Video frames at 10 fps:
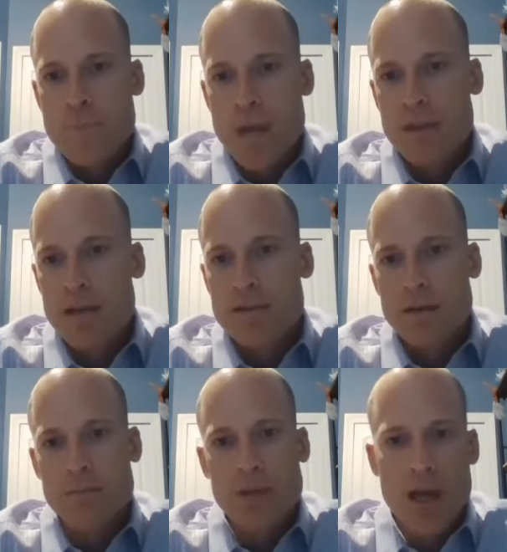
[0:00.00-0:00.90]
And then
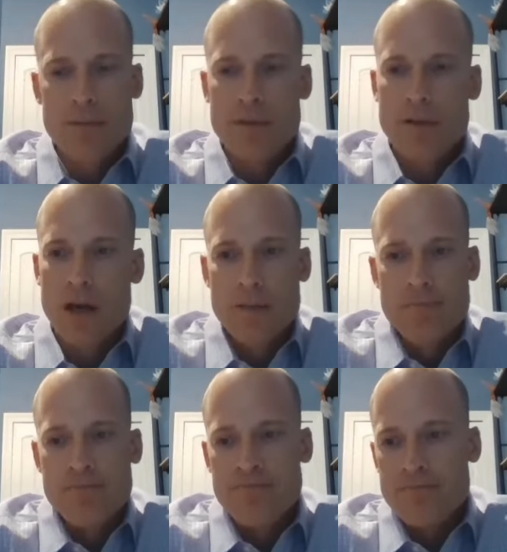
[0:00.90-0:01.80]
sometimes,
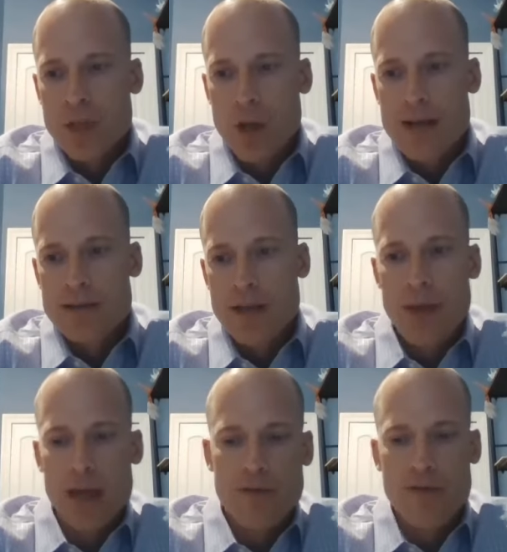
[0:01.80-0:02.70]
I'd say
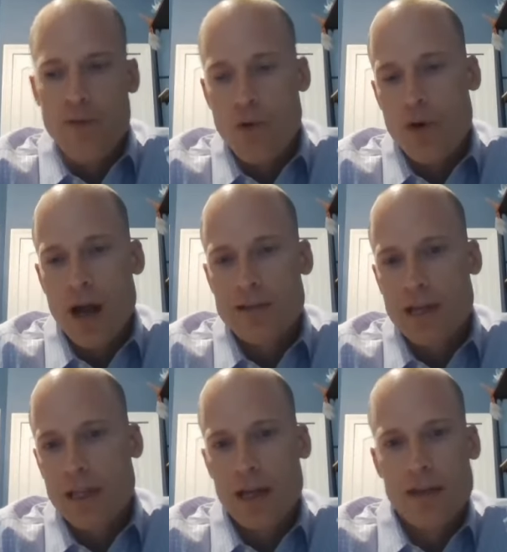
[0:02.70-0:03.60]

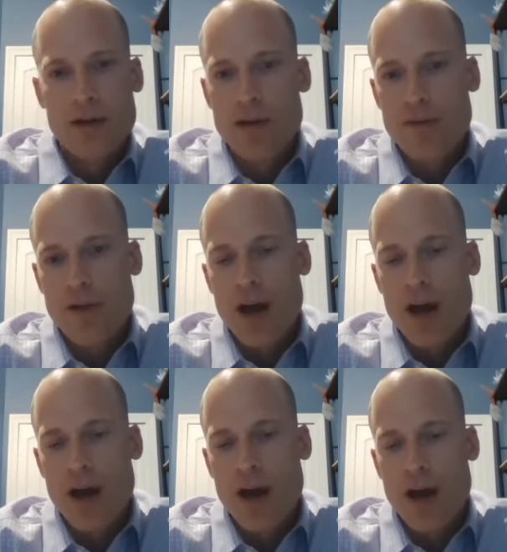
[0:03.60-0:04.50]
like
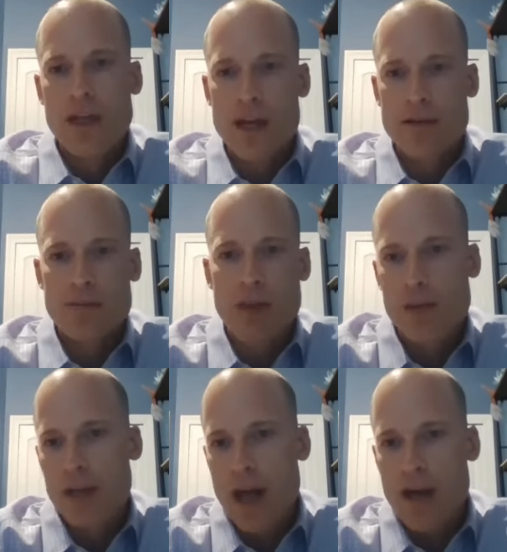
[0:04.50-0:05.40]
35, 40 days is
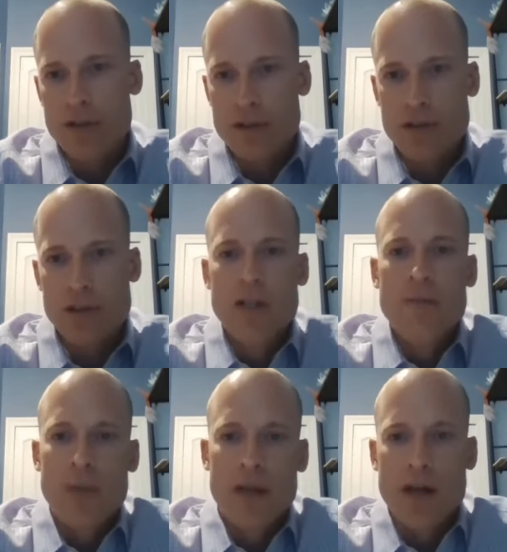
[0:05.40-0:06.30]
maybe an average. And then